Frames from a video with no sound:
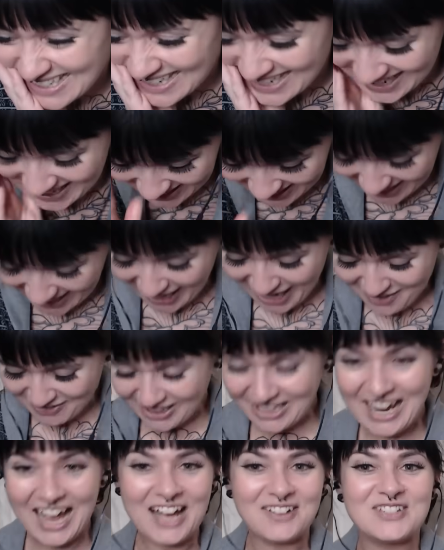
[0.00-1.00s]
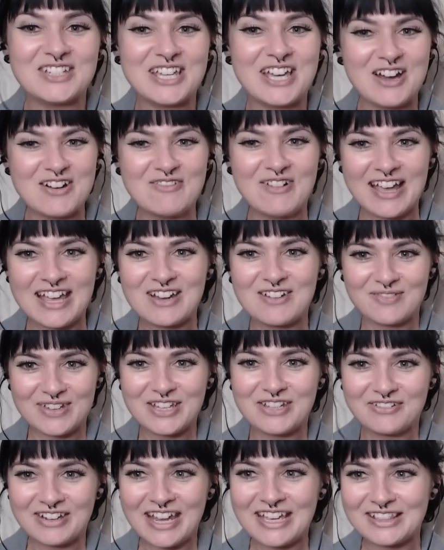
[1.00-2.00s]
I'm going to have to go away and
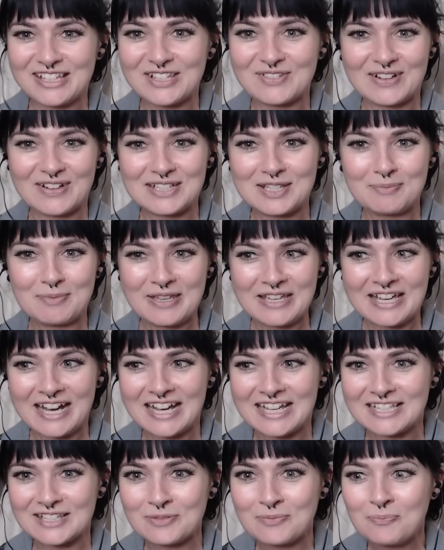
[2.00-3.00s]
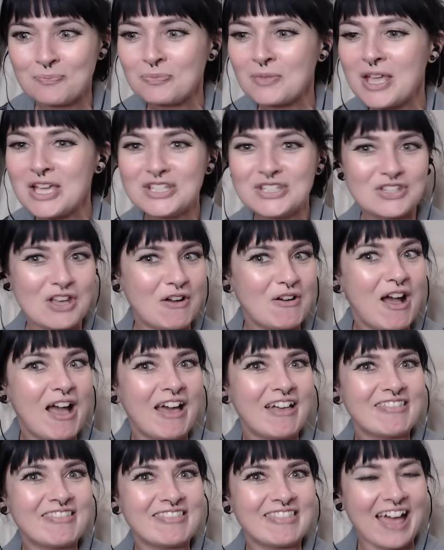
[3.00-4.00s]
recreate this recipe, guys. So
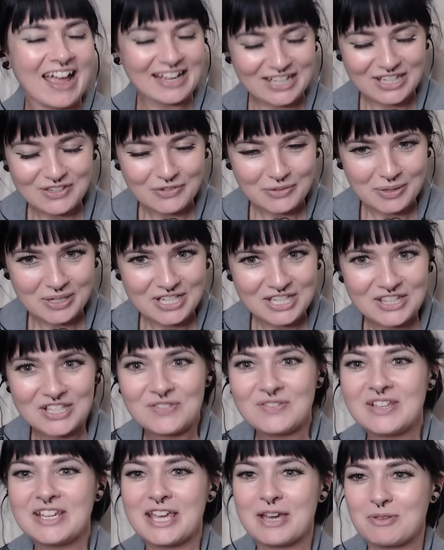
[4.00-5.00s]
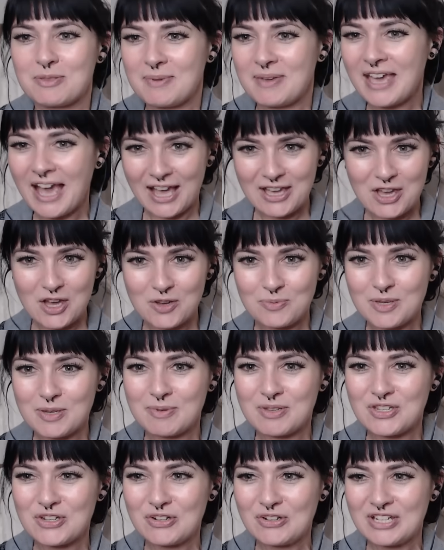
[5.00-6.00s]
thank you for watching this video with me. I hope you
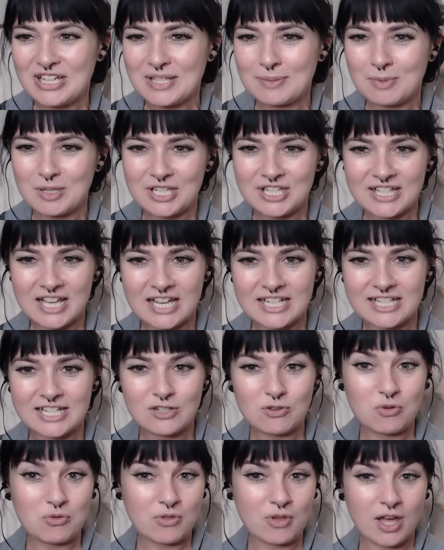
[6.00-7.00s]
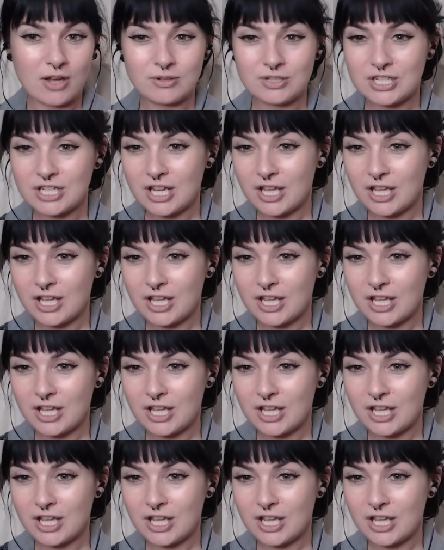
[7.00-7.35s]
enjoyed it as much as I did. Although, do you